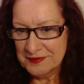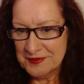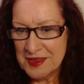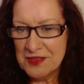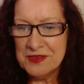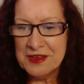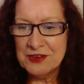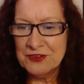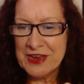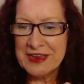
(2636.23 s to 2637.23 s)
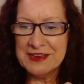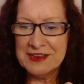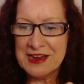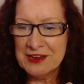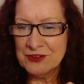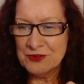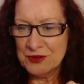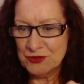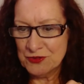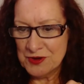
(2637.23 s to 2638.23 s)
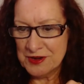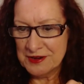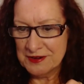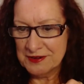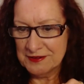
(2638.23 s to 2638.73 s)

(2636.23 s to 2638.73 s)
Oh, thank you, Jackie. Glad you enjoyed it.